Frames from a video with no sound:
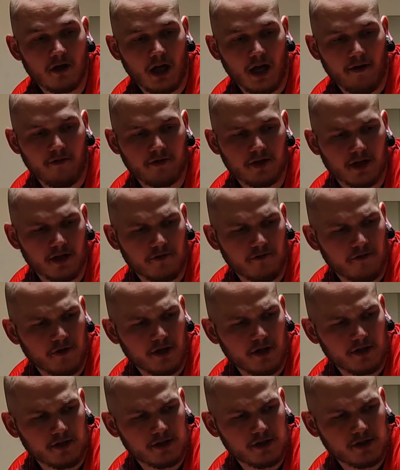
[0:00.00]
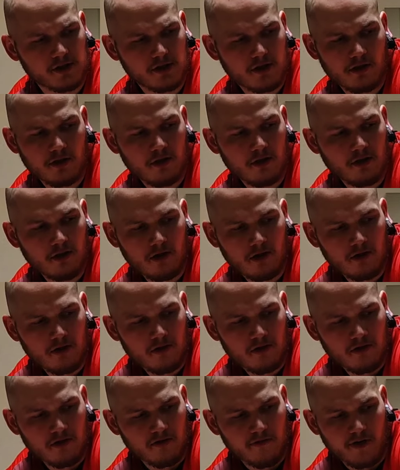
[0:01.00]
everything feels
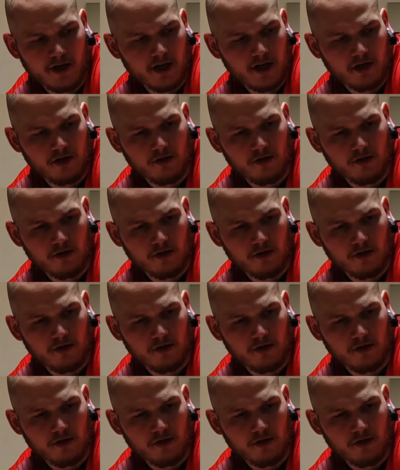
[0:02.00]
very